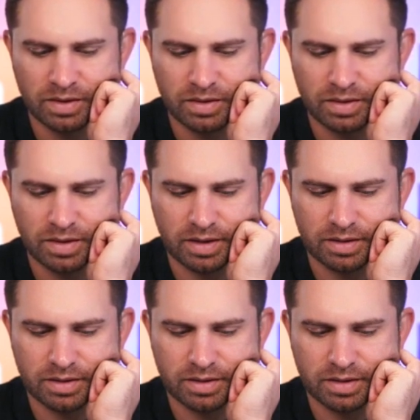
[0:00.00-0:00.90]
Yeah,
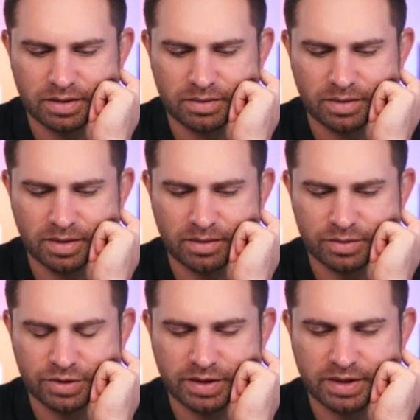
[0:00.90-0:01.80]
uh, I don't know,
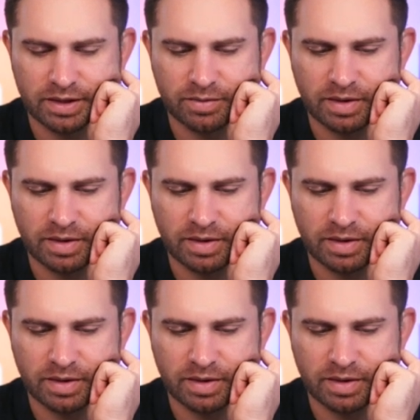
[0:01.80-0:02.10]
check it out.